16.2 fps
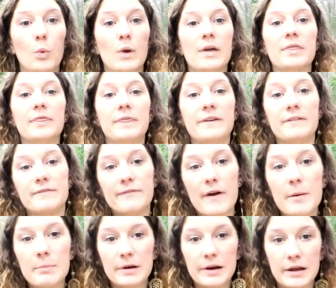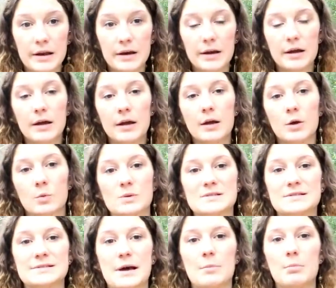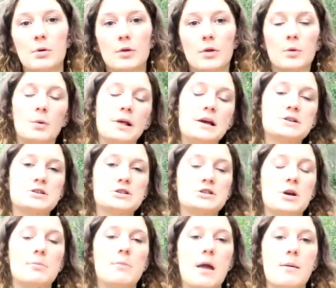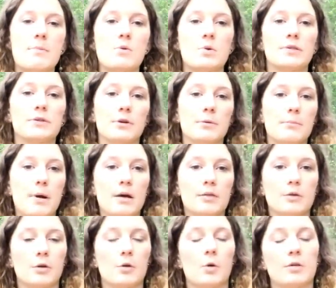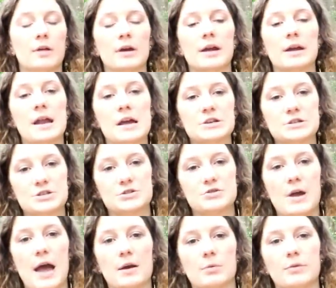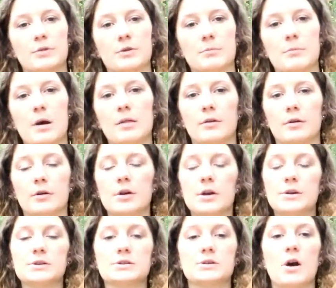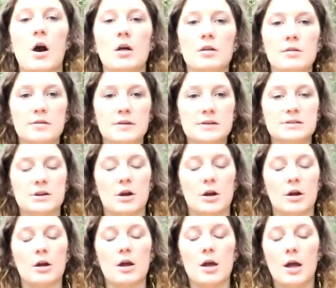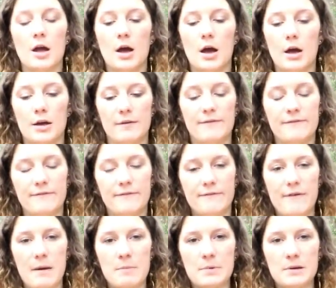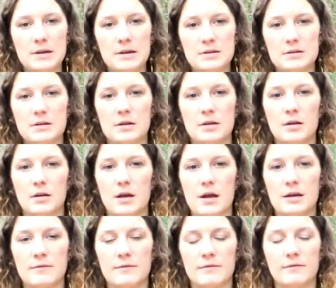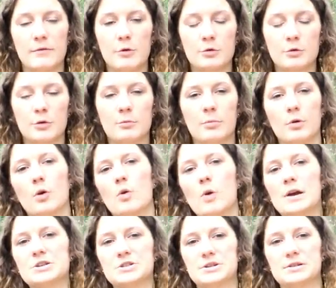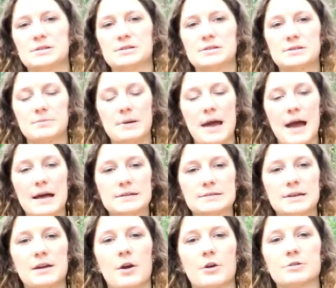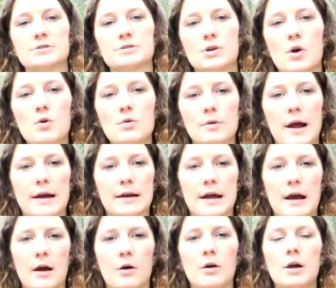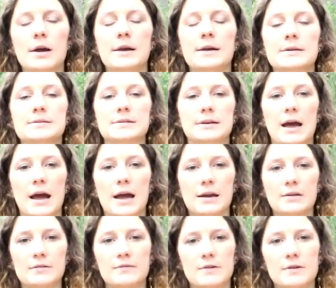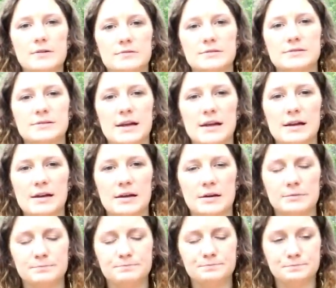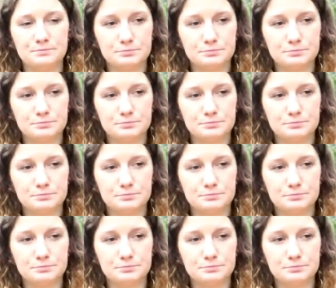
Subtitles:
with the feminine resemble the relationship maybe with your mother, or the connection you had with your mother? So all of these are feminine and vulnerable questions to be asking our soul right now, to kind of understand